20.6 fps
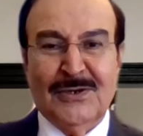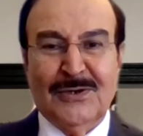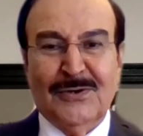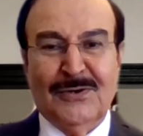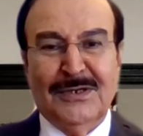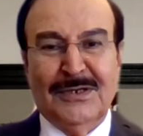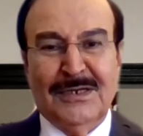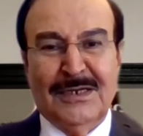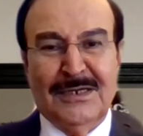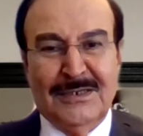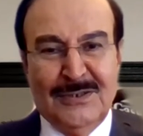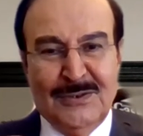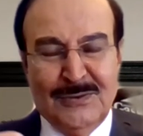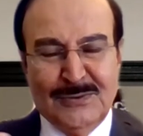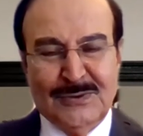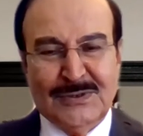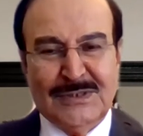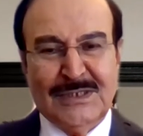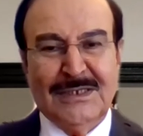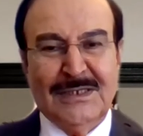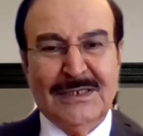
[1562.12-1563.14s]
on
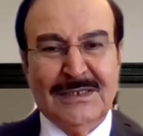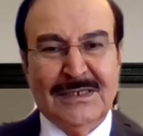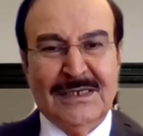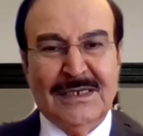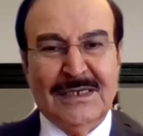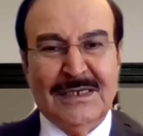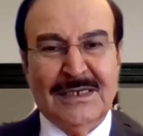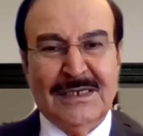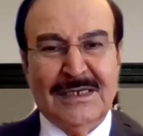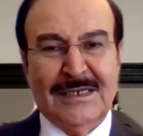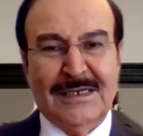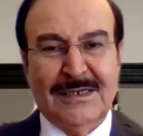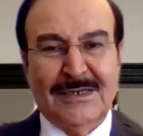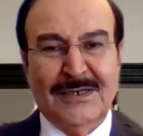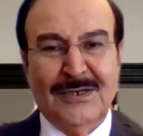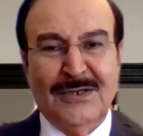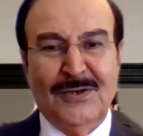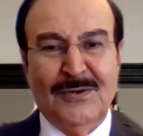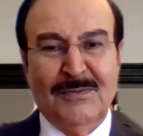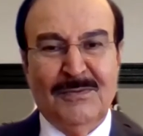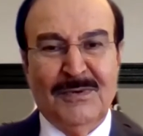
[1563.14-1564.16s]
using
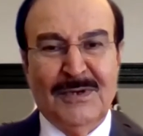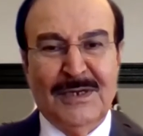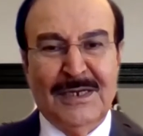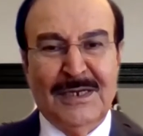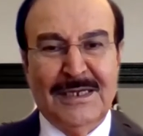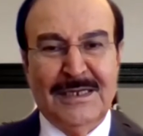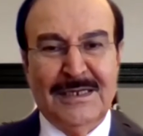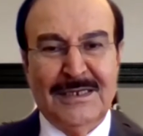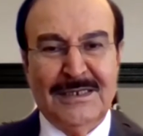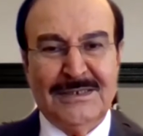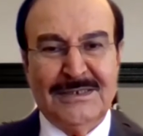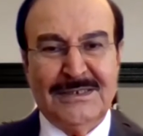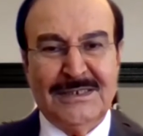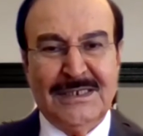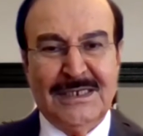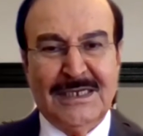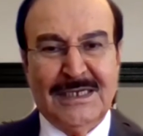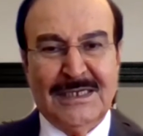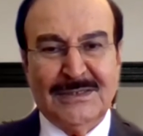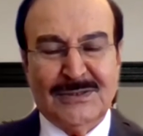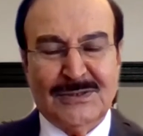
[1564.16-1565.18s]
renewable
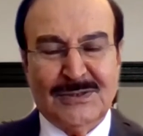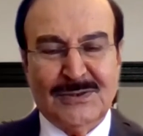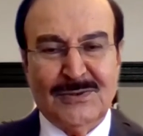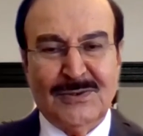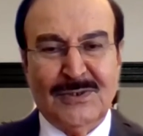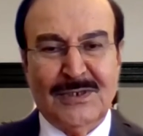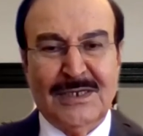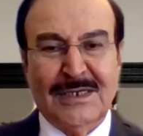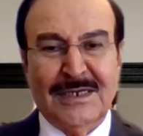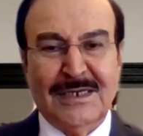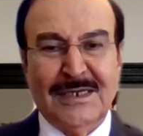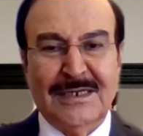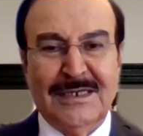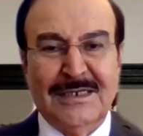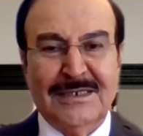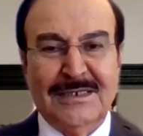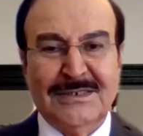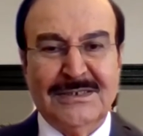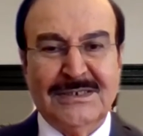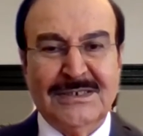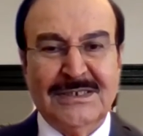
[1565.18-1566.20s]
energy and solar
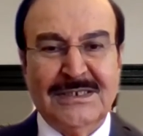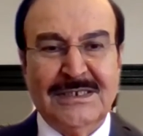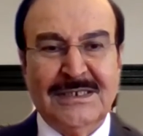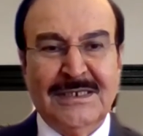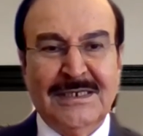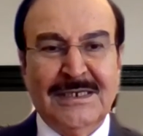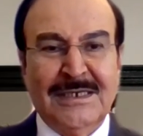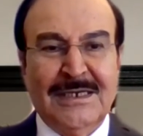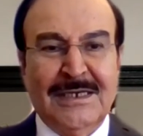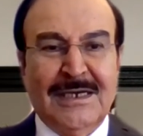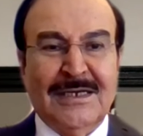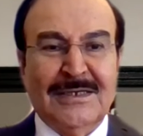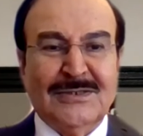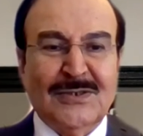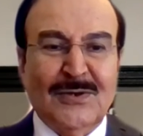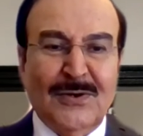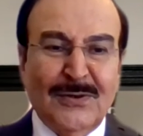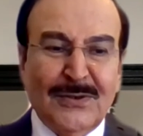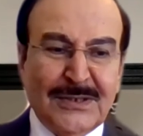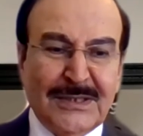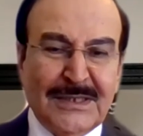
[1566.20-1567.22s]
energy. So
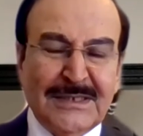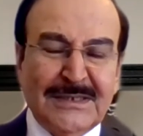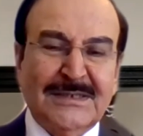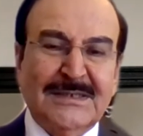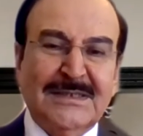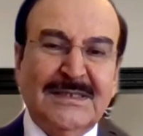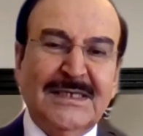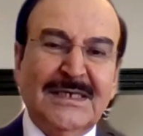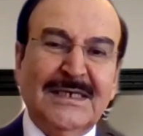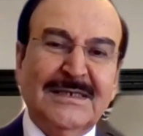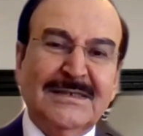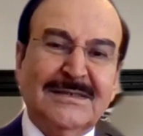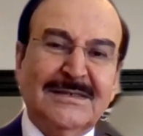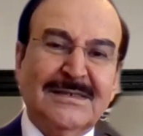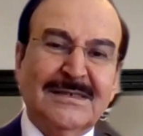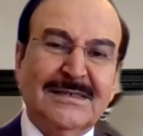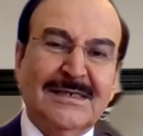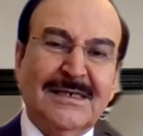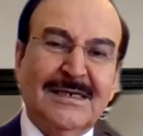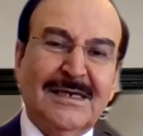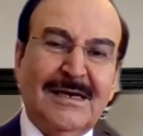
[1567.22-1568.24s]
all these
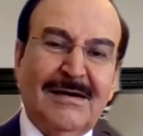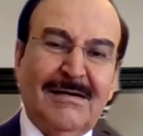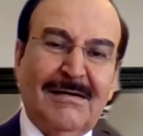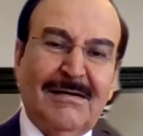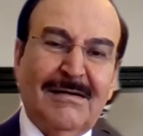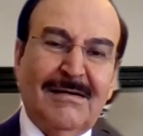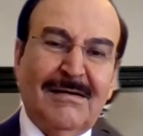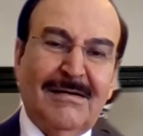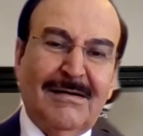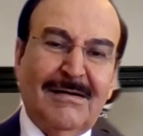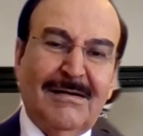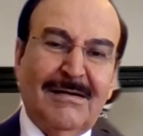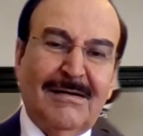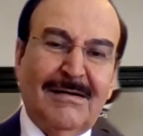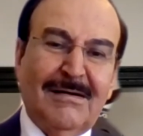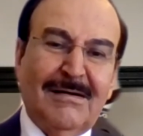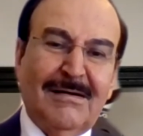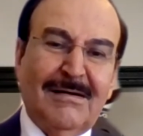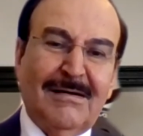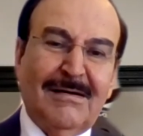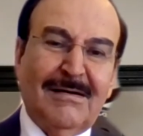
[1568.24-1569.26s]
things
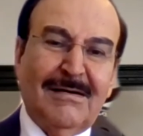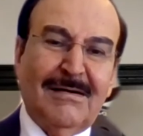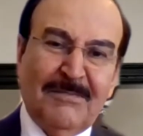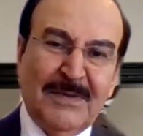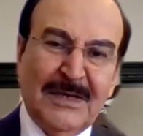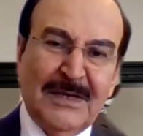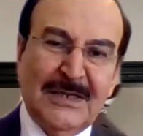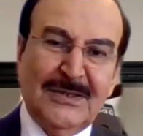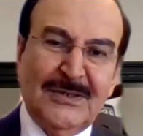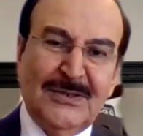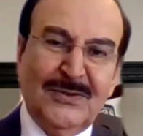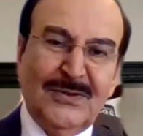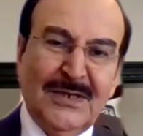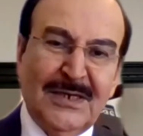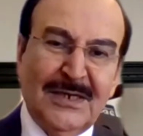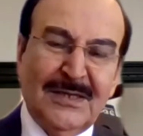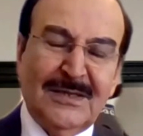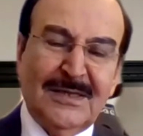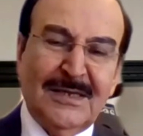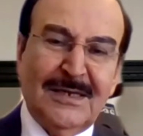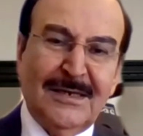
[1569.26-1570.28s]
have happened
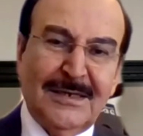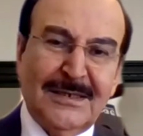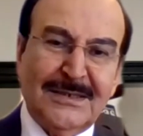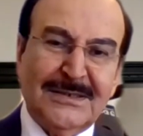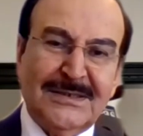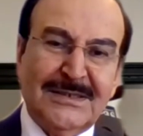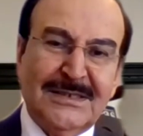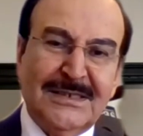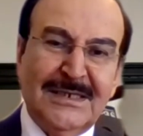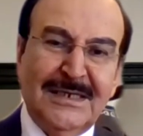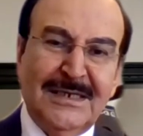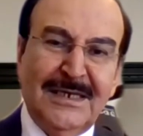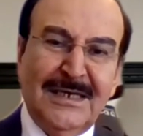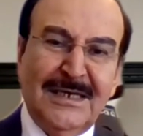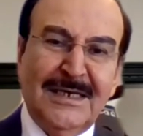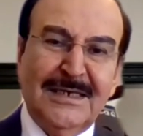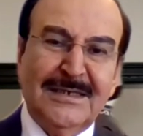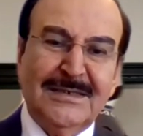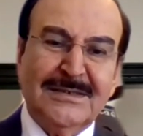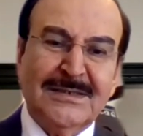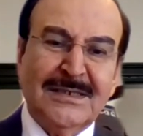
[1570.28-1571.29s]
during the last 10
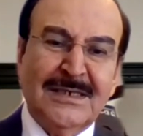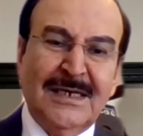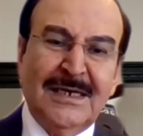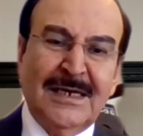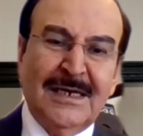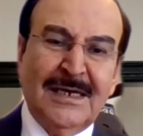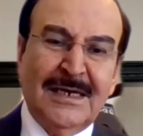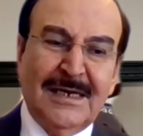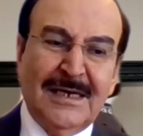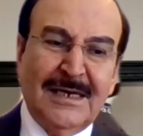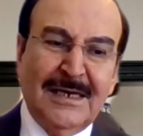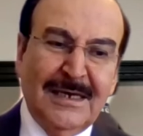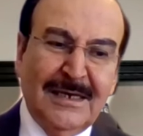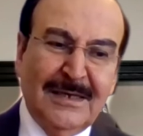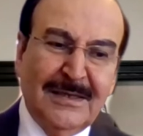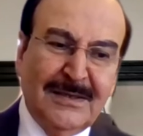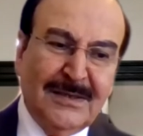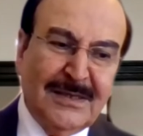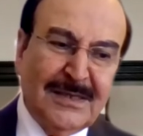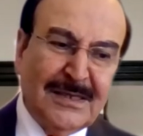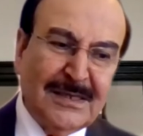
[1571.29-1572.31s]
years
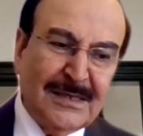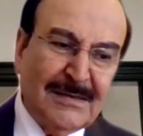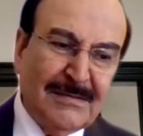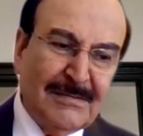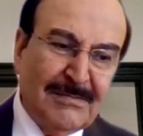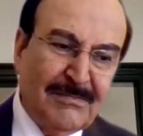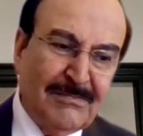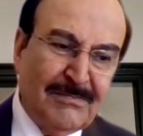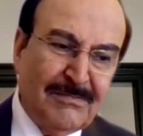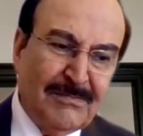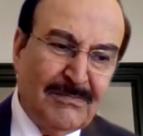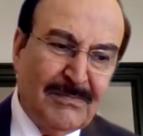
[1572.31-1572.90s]
in the